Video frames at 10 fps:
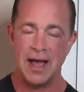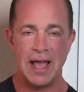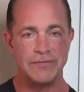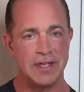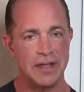
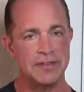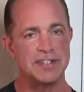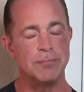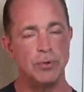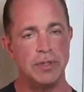I've got
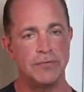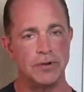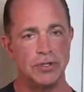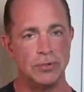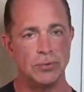this smoothie for
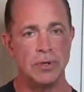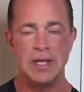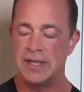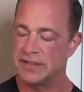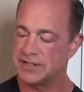you.
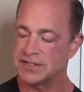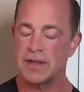This is